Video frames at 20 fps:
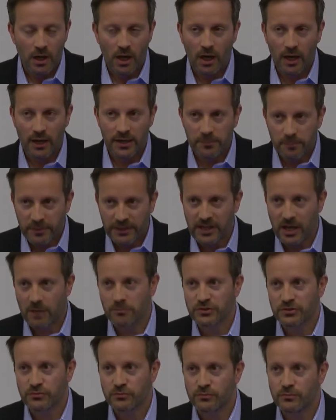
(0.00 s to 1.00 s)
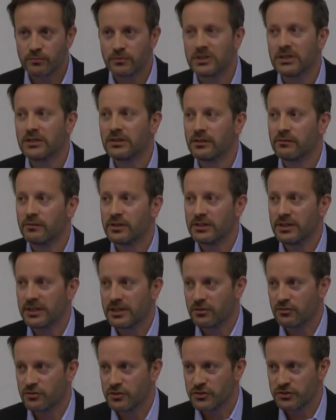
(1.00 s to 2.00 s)
it becomes really, really
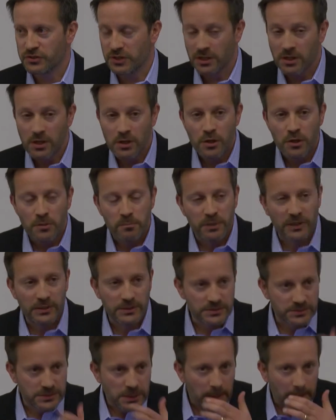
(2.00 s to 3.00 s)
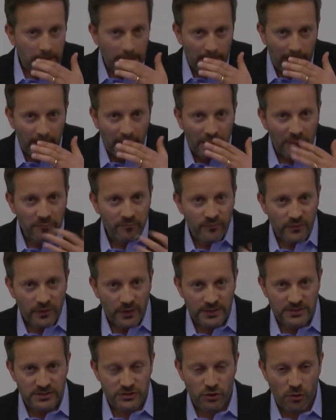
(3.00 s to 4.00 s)
interesting because
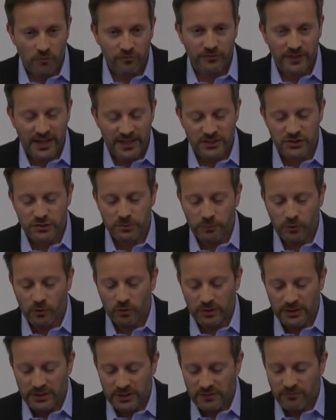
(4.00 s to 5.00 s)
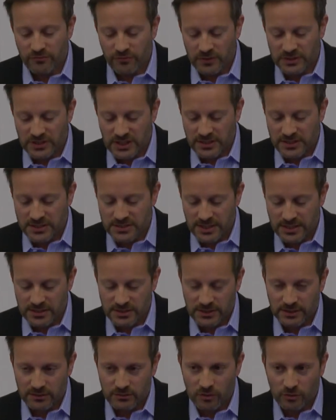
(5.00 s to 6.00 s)
it's so flexible in the sense
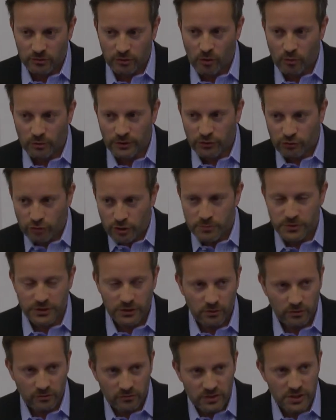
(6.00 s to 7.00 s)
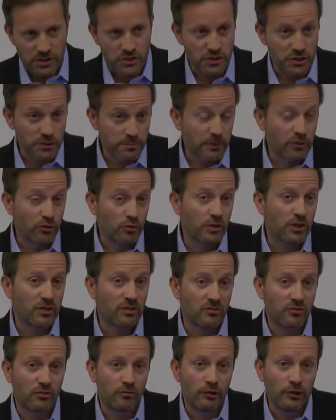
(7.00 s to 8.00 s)
that not only terms and conditions, but you
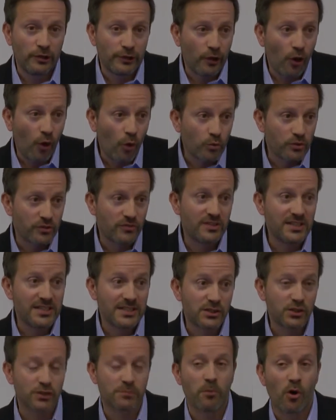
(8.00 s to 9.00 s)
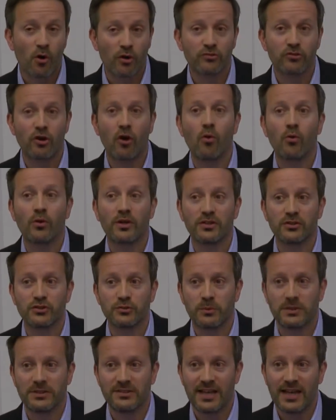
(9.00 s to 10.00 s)
can load these smart tokens
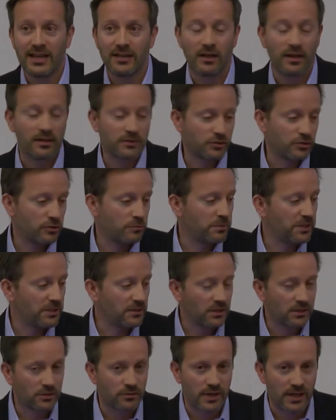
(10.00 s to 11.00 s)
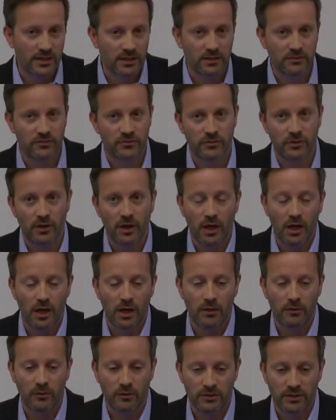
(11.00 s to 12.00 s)
with data. It could be the credit
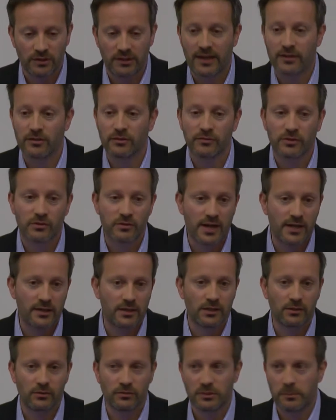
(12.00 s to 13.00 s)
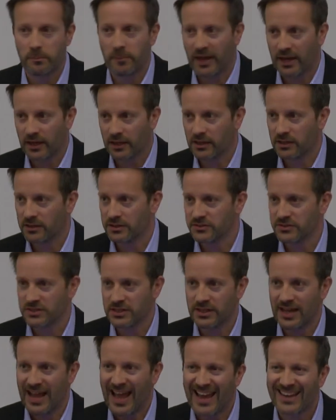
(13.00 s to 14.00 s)
or the letter of credit or the bank guarantee,
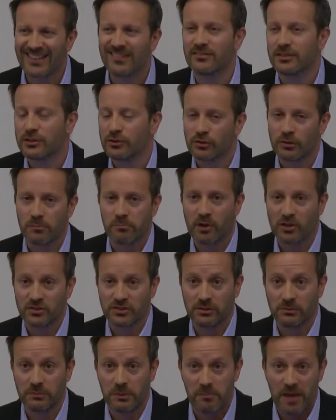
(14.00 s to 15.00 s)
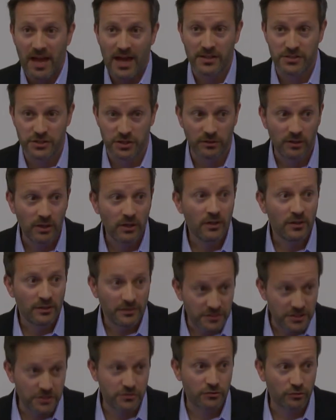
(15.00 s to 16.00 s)
and anything you can possibly imagine
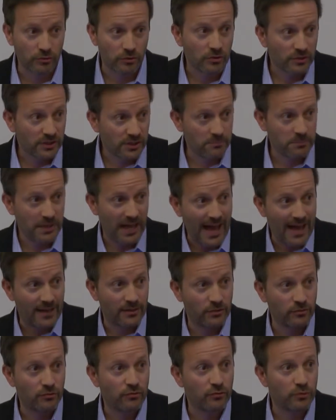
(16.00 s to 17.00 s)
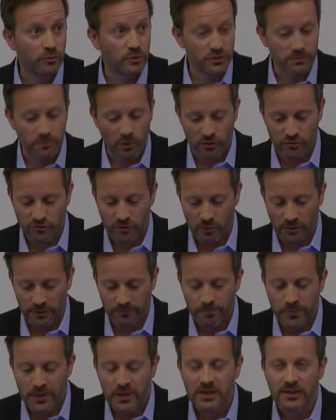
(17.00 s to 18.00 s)
digital can be added to a smart token.
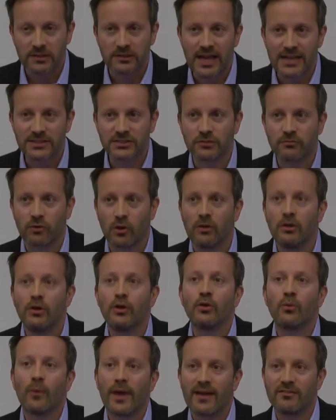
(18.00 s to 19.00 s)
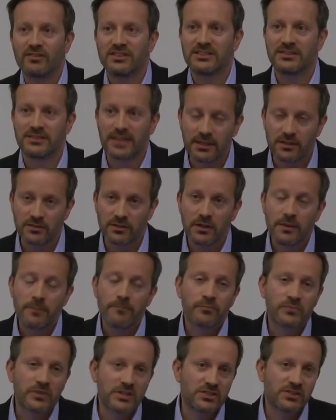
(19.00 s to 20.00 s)
And last of all, we have a state.
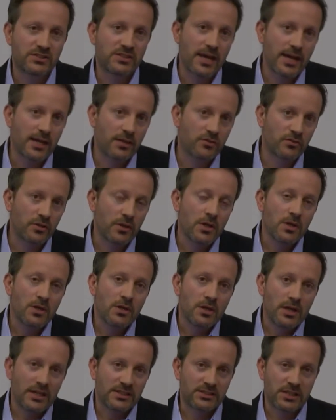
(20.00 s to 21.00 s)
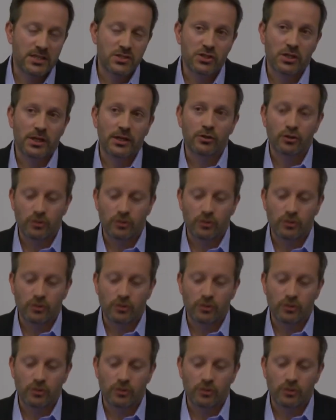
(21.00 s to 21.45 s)
The state essentially